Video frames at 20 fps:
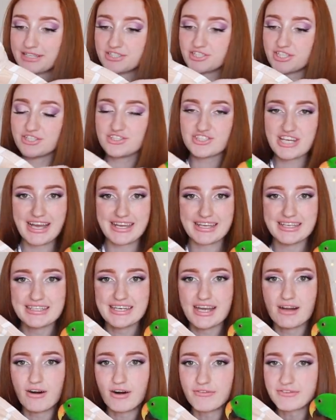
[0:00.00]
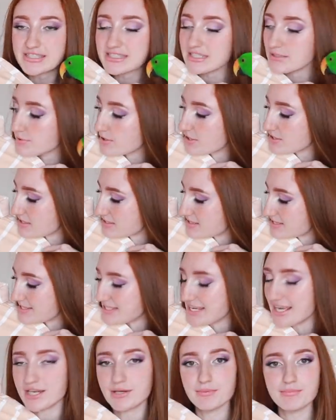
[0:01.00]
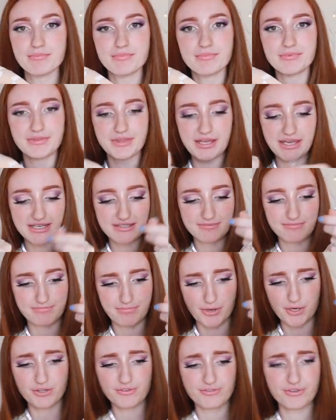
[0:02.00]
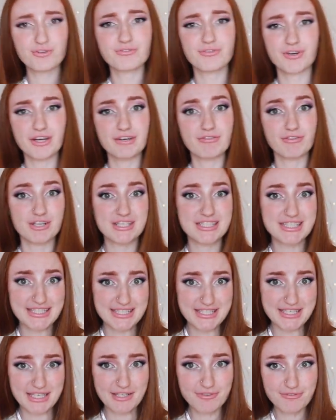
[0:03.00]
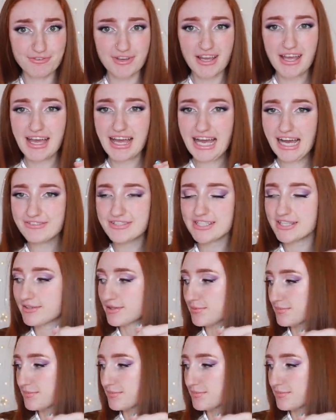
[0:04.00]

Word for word: the matching jacket. Now, obviously because it's denim, they both feel very, very stiff. Have to